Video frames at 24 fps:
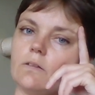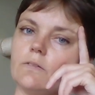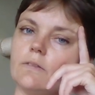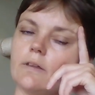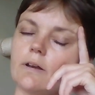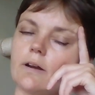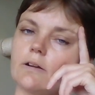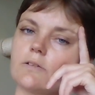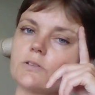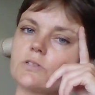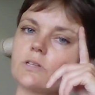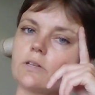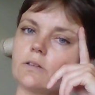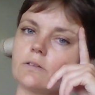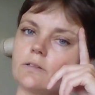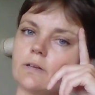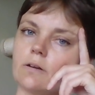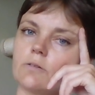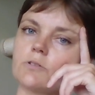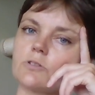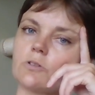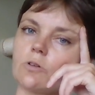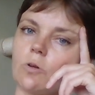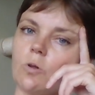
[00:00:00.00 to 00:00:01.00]

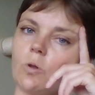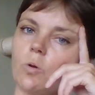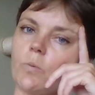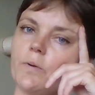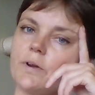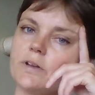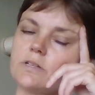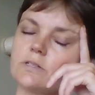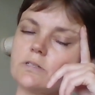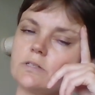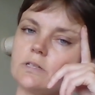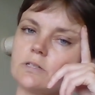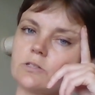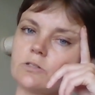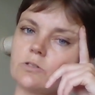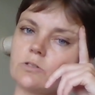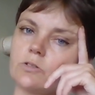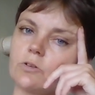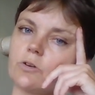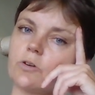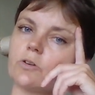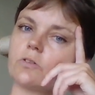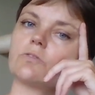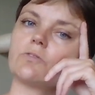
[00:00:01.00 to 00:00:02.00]
there is always this
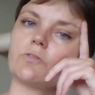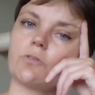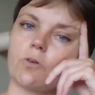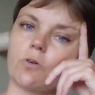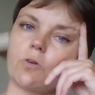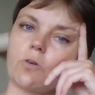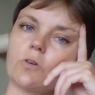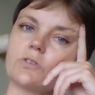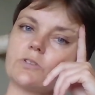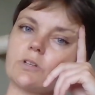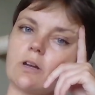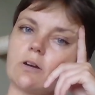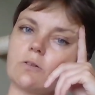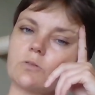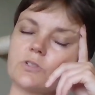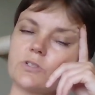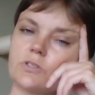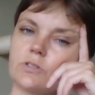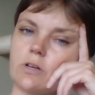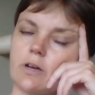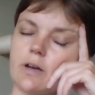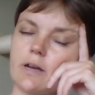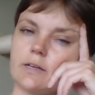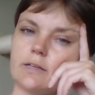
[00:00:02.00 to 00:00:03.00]
third force
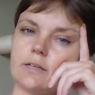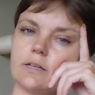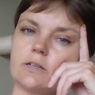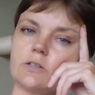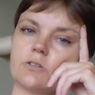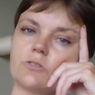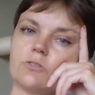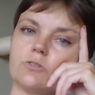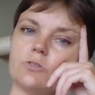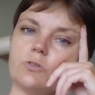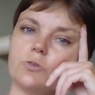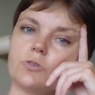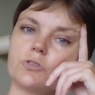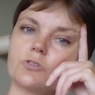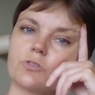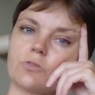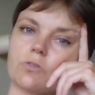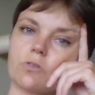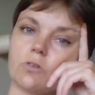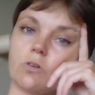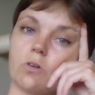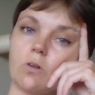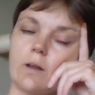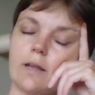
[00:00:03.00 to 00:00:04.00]
outside that is
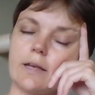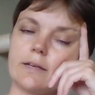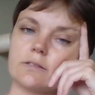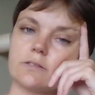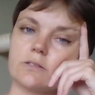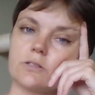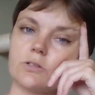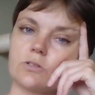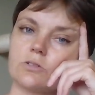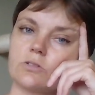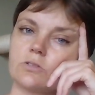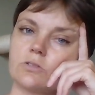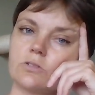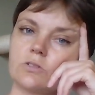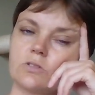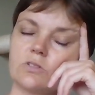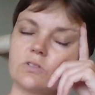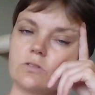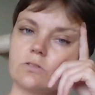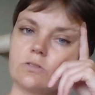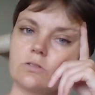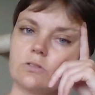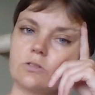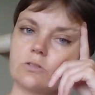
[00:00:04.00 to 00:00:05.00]
neutral and
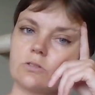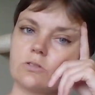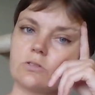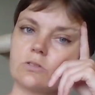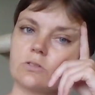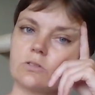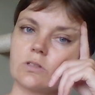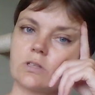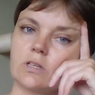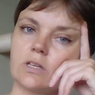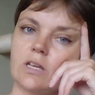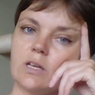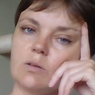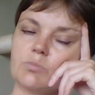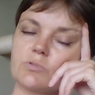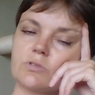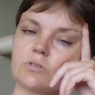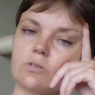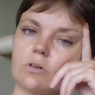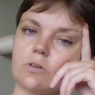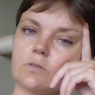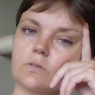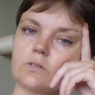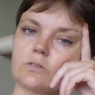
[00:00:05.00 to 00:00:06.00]
just
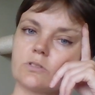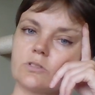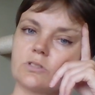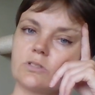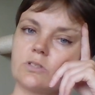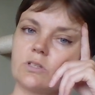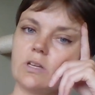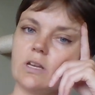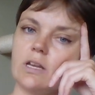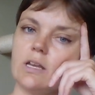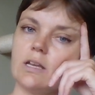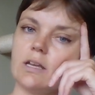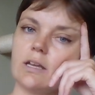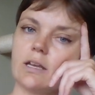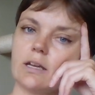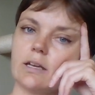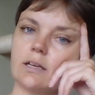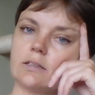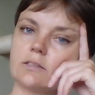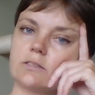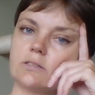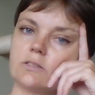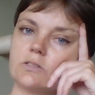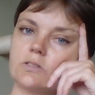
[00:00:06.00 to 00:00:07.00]
keeps on seeing
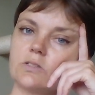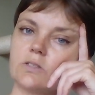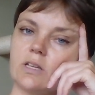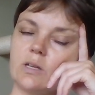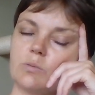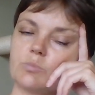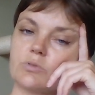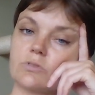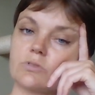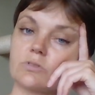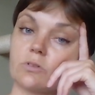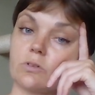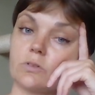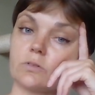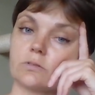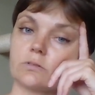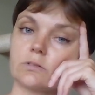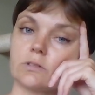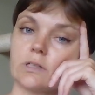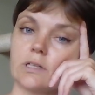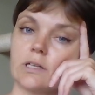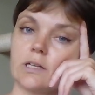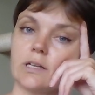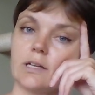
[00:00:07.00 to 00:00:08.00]
it. It keeps on,
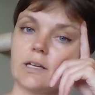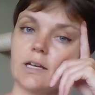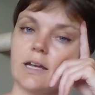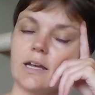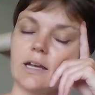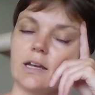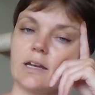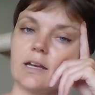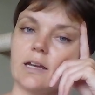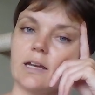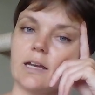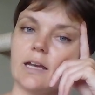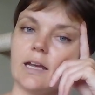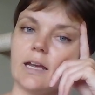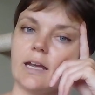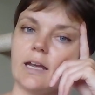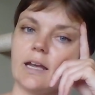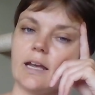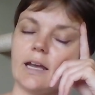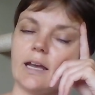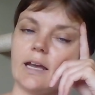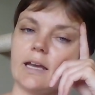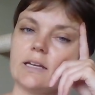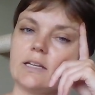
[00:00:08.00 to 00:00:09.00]

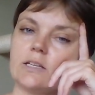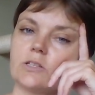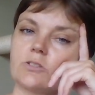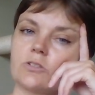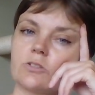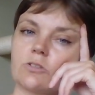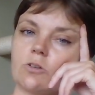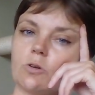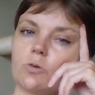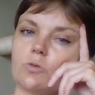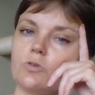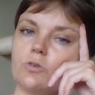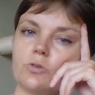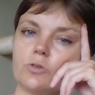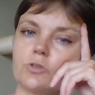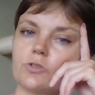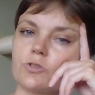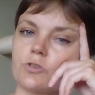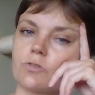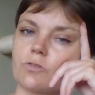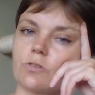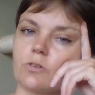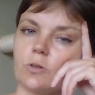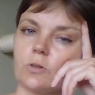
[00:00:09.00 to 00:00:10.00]
and it's so
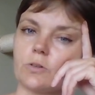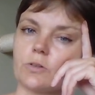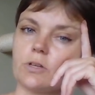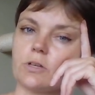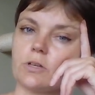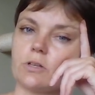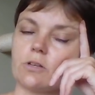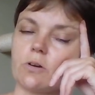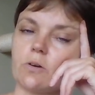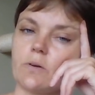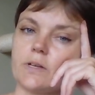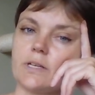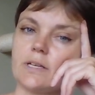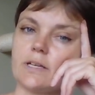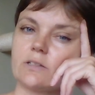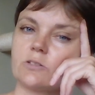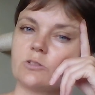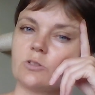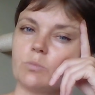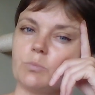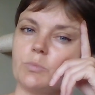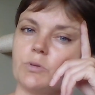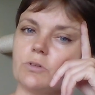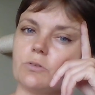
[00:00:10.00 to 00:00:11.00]
neutral, you know, and
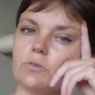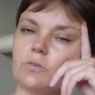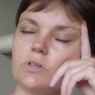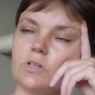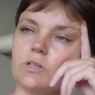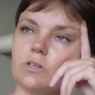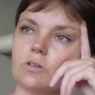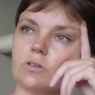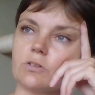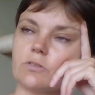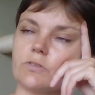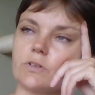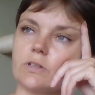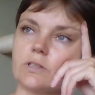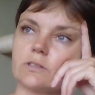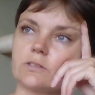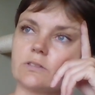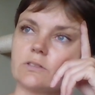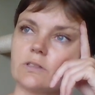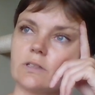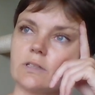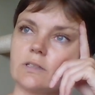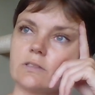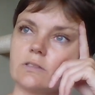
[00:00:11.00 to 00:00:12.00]
that's the beauty of
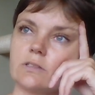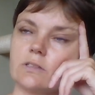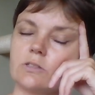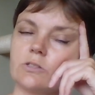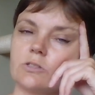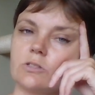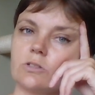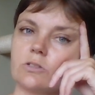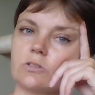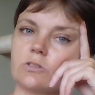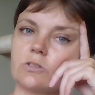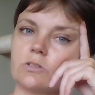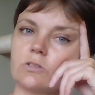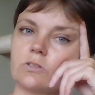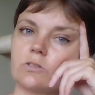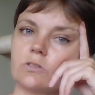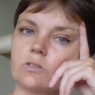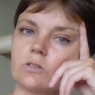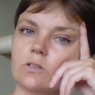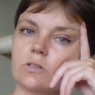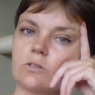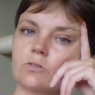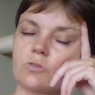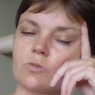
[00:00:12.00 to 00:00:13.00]
it. It
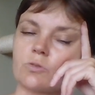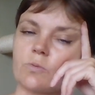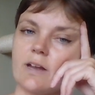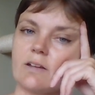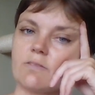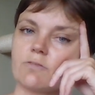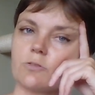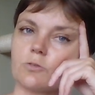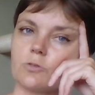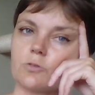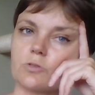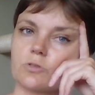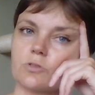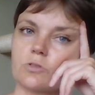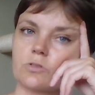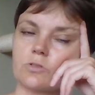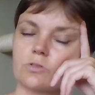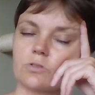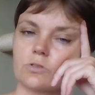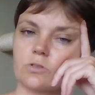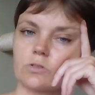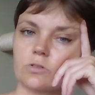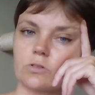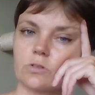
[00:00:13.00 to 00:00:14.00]
just
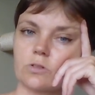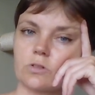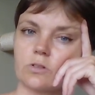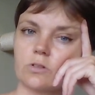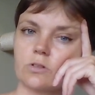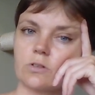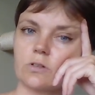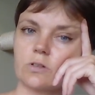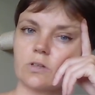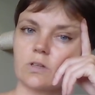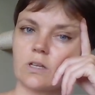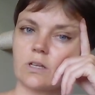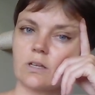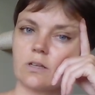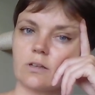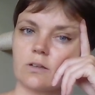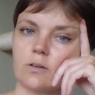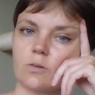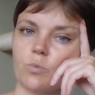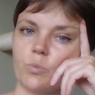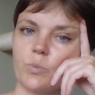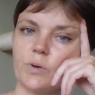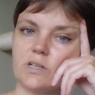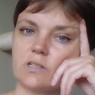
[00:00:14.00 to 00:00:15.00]
travels
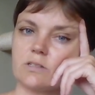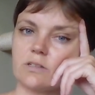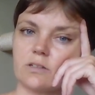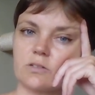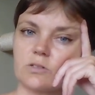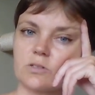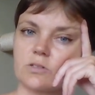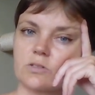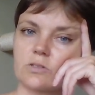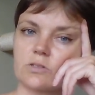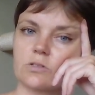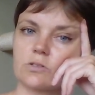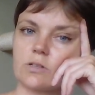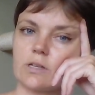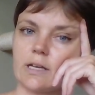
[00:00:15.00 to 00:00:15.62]
with us,